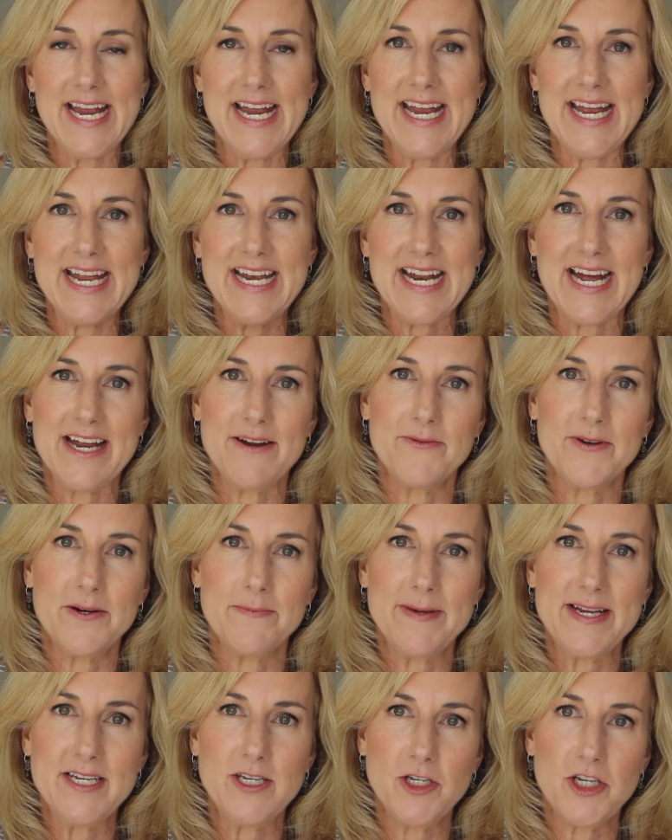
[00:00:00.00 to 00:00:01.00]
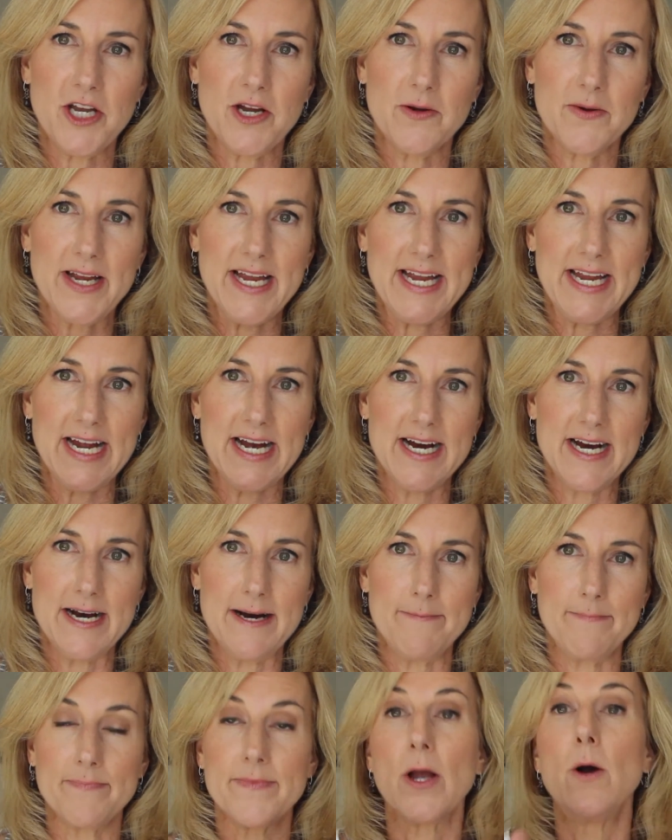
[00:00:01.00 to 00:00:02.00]
and I will be sharing,
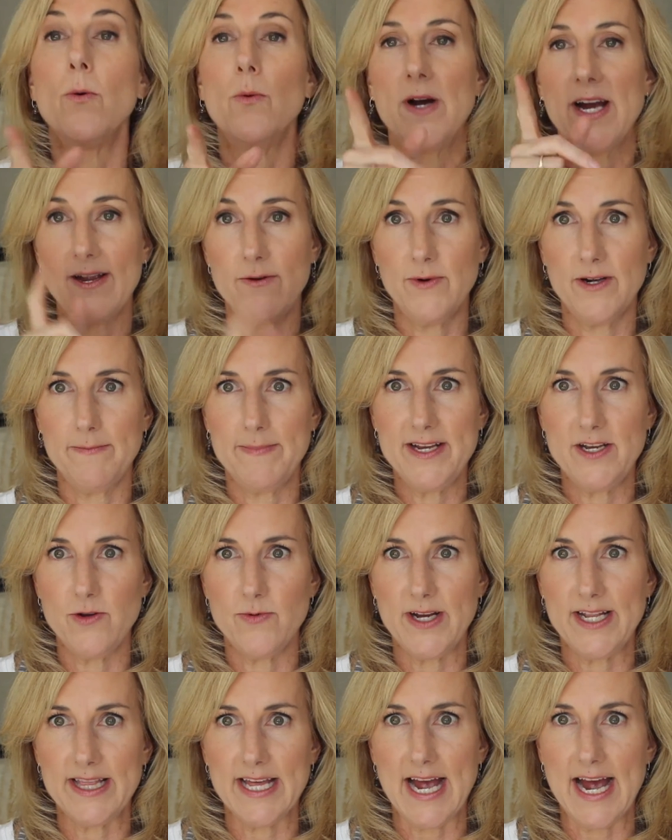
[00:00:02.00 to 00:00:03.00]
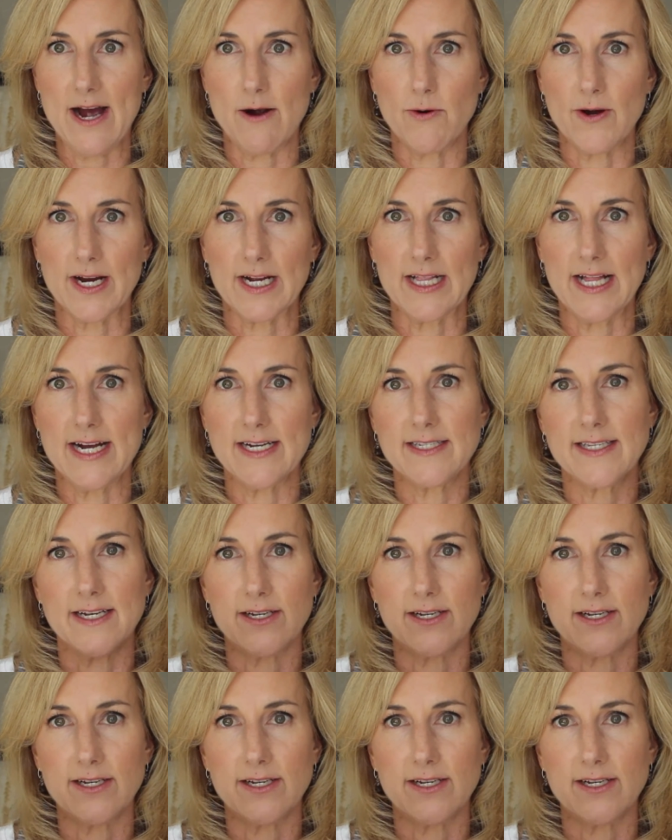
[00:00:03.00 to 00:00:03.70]
I will be doing the Hourglass.